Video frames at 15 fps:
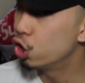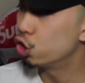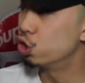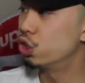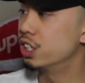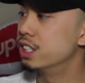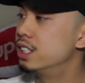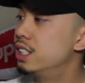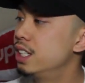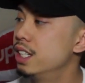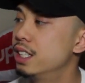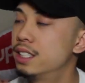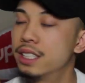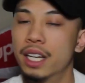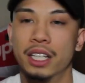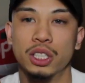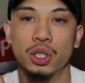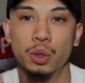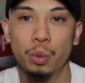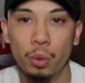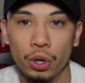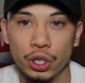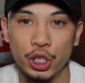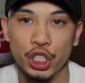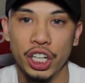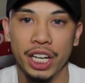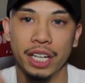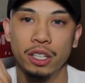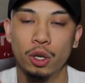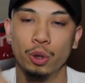you can see it says swoosh
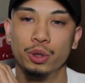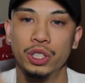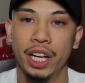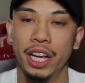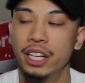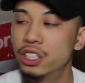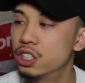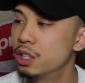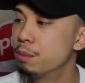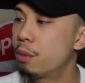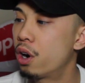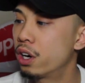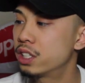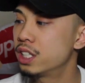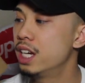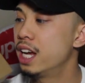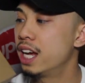in quotation marks,